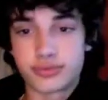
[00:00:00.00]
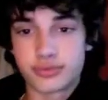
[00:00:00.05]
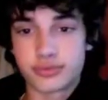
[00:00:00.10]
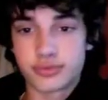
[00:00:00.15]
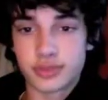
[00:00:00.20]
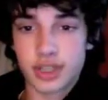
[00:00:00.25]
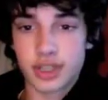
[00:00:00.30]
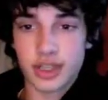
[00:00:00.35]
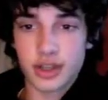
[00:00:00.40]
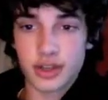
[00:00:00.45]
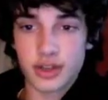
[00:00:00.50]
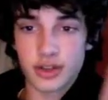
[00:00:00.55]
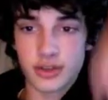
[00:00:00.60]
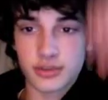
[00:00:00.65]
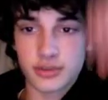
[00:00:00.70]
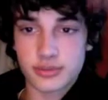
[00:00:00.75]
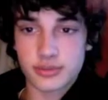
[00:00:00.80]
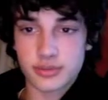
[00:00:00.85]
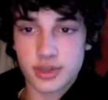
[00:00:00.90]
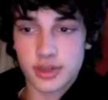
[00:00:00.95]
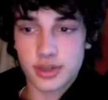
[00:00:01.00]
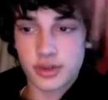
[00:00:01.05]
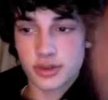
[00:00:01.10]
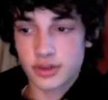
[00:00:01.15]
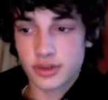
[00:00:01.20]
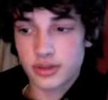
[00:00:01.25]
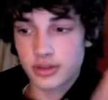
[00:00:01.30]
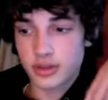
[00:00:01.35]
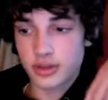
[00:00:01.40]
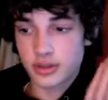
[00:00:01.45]
There, you know what
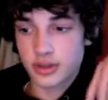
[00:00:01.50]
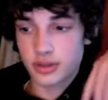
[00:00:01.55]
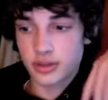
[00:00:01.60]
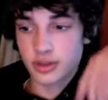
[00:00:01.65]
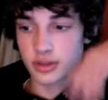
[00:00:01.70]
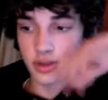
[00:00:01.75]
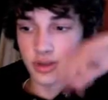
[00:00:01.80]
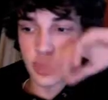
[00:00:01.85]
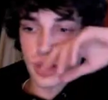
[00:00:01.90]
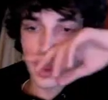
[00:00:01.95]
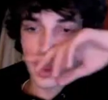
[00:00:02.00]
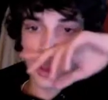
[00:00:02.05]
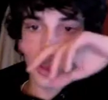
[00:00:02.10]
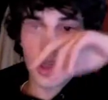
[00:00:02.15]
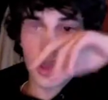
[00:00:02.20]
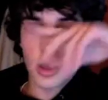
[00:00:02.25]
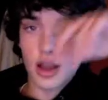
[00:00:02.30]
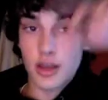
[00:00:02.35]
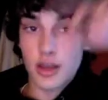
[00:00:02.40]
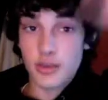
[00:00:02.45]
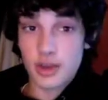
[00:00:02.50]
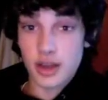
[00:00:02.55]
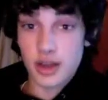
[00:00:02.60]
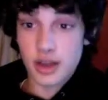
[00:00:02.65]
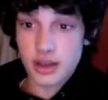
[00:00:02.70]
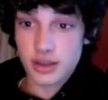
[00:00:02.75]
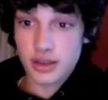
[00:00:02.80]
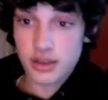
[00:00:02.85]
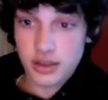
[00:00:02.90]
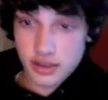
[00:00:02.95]
to do. I'm gonna
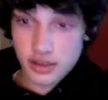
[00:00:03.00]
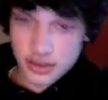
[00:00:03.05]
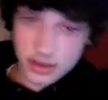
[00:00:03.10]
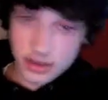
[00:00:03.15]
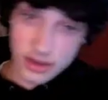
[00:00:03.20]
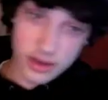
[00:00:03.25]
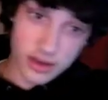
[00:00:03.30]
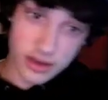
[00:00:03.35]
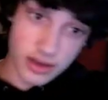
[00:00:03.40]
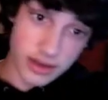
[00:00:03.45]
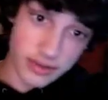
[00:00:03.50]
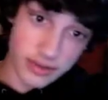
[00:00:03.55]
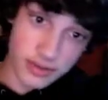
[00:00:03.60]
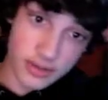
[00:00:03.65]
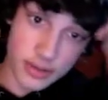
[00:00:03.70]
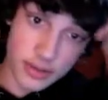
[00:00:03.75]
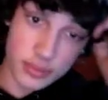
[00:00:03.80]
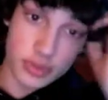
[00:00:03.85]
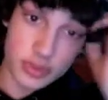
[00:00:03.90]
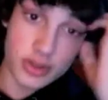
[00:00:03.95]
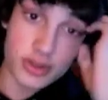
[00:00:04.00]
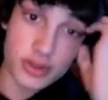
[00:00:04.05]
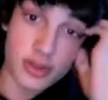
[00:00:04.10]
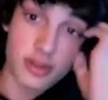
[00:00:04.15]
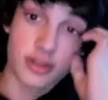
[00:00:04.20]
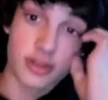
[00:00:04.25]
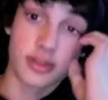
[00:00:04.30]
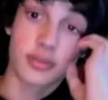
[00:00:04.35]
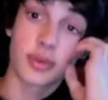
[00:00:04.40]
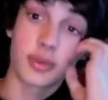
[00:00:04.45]
edit this and upload it
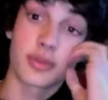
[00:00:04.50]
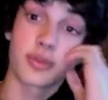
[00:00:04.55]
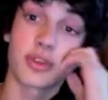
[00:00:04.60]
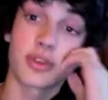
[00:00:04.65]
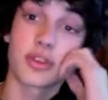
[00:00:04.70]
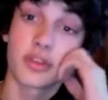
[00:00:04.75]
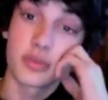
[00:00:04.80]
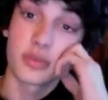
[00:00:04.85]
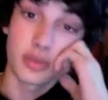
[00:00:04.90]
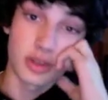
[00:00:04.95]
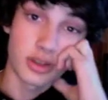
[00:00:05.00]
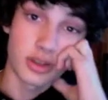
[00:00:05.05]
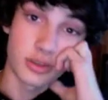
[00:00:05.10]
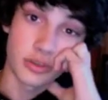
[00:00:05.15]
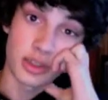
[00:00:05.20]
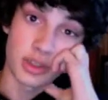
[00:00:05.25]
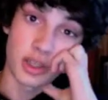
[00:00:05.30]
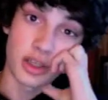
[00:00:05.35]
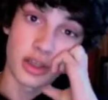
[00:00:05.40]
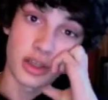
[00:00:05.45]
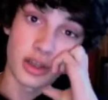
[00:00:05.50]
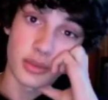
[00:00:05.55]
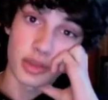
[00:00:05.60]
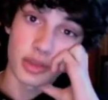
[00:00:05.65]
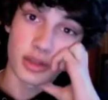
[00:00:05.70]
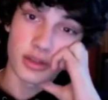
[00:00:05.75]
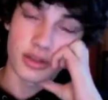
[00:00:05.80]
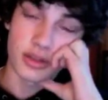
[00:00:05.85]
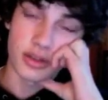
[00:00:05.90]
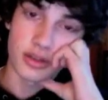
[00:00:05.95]
since my friends have been complaining
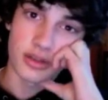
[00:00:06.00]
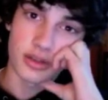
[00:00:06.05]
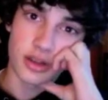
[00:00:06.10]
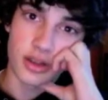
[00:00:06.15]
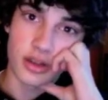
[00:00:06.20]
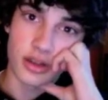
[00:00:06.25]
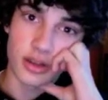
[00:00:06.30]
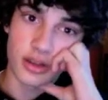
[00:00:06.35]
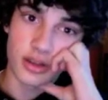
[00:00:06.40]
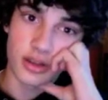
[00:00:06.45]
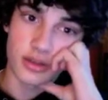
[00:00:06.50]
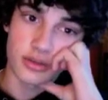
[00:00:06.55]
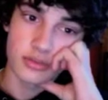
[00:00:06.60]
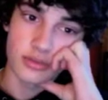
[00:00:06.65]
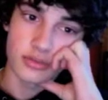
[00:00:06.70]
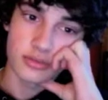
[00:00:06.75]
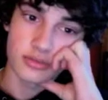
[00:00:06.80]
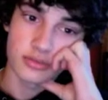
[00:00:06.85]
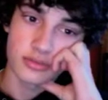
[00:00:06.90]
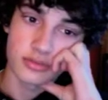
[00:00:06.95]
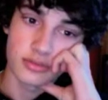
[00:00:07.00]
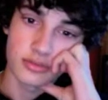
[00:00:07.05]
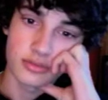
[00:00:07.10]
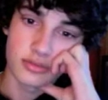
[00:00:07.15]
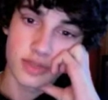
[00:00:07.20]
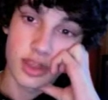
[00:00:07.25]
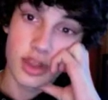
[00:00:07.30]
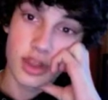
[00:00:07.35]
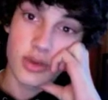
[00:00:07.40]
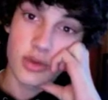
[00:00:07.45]
about not seeing this.
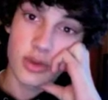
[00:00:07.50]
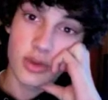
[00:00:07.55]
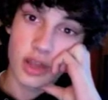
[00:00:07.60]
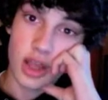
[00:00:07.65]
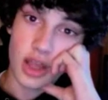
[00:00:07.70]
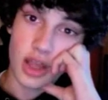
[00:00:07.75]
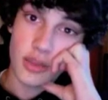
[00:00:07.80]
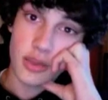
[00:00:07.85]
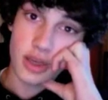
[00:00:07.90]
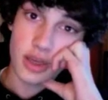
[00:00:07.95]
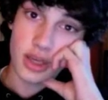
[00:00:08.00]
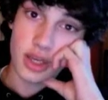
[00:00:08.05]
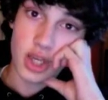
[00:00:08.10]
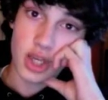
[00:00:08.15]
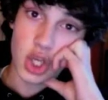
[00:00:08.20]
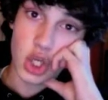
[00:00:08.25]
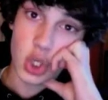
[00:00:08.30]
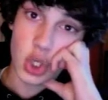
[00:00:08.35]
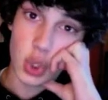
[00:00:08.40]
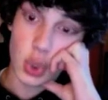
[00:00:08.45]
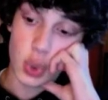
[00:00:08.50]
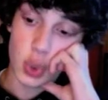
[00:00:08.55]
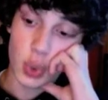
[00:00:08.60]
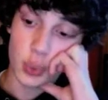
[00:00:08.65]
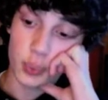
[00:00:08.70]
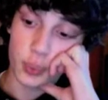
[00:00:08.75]
Well, I'm gonna go.